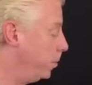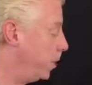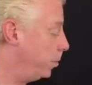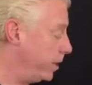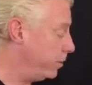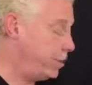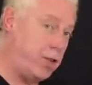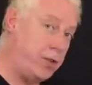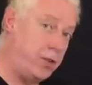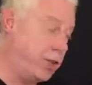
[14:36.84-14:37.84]
A breakthrough
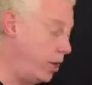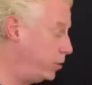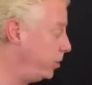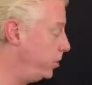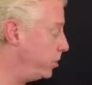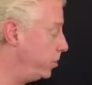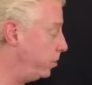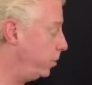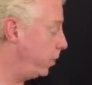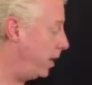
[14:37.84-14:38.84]
session and coaching doesn't
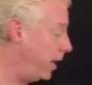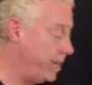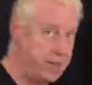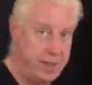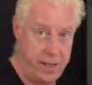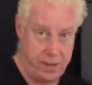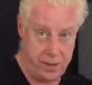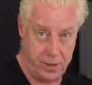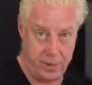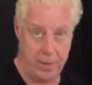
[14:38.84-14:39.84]
replace
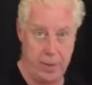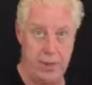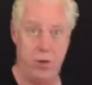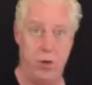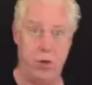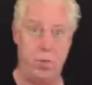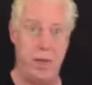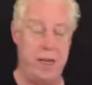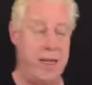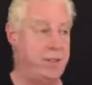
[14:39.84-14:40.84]
this. It just
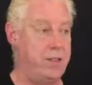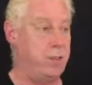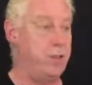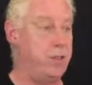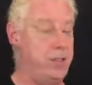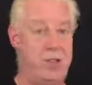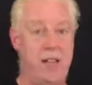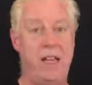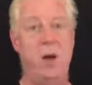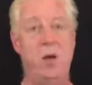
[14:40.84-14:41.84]
means the person's
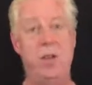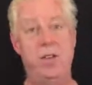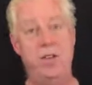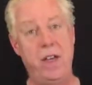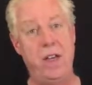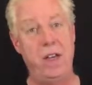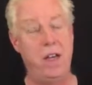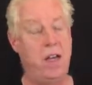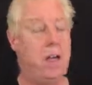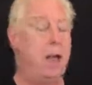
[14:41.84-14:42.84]
let go of their fear,
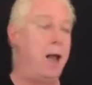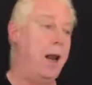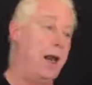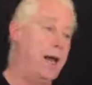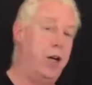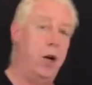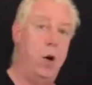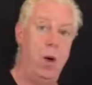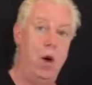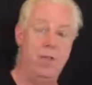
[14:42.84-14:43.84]
let
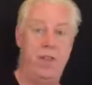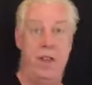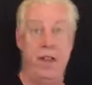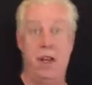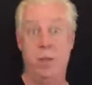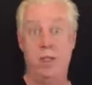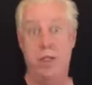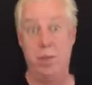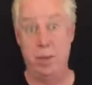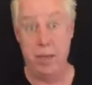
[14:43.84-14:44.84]
go of their
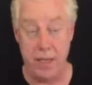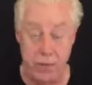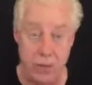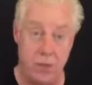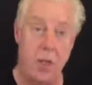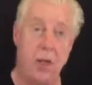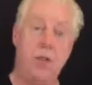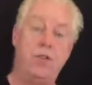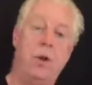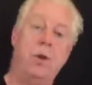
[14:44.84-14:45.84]
limiting beliefs,
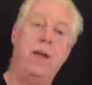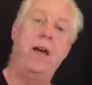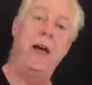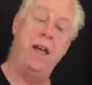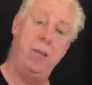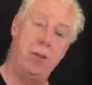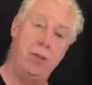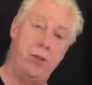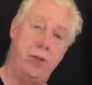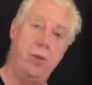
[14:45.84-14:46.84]
so they're able
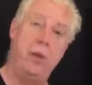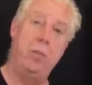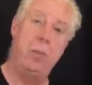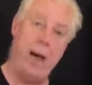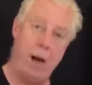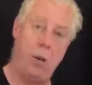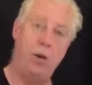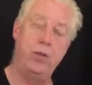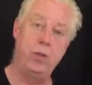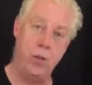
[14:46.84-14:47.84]
to and
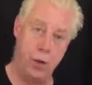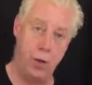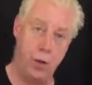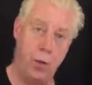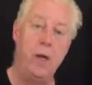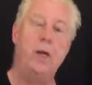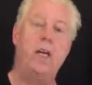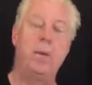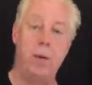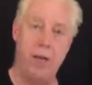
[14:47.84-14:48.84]
empowered to
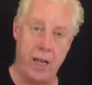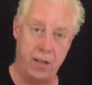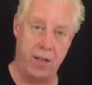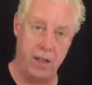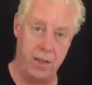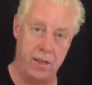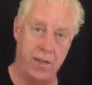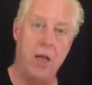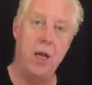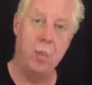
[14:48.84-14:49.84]
communicate
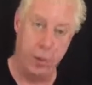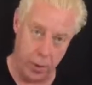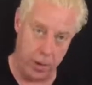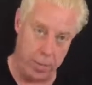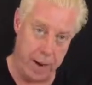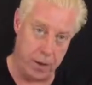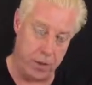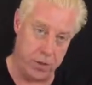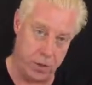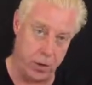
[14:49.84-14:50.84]
effectively, put their
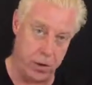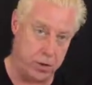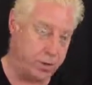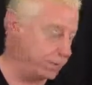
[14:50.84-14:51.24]
boundaries across.